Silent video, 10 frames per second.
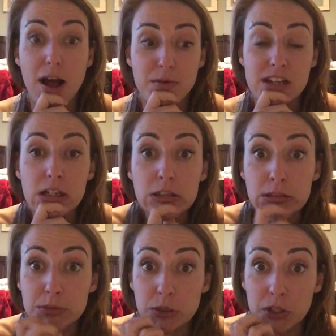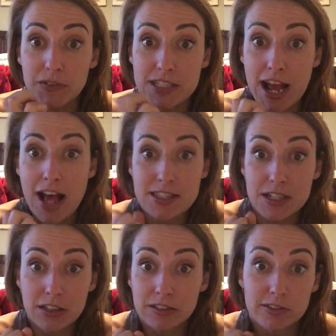I was like, oh, I'm so nervous to ask.
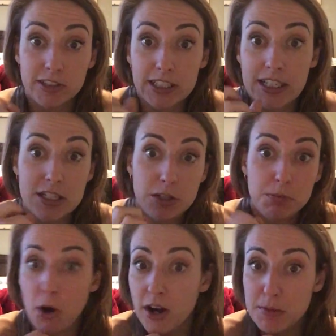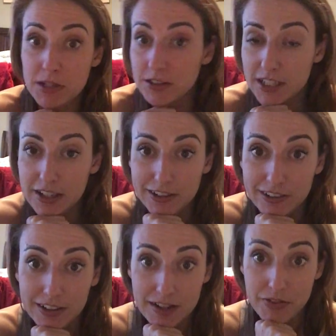They're really into bodybuilding,
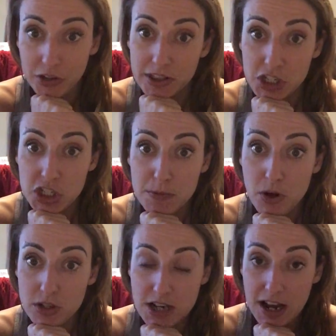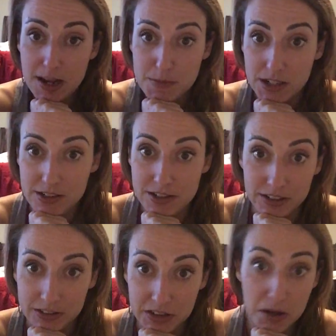or they're at the gym all the time and
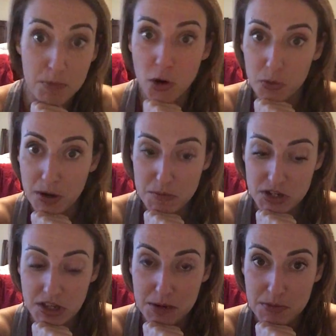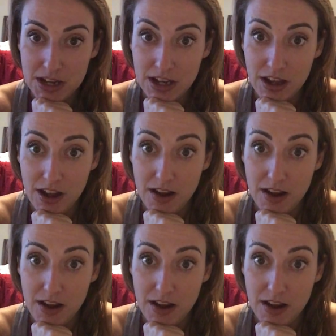they're more ripped than me.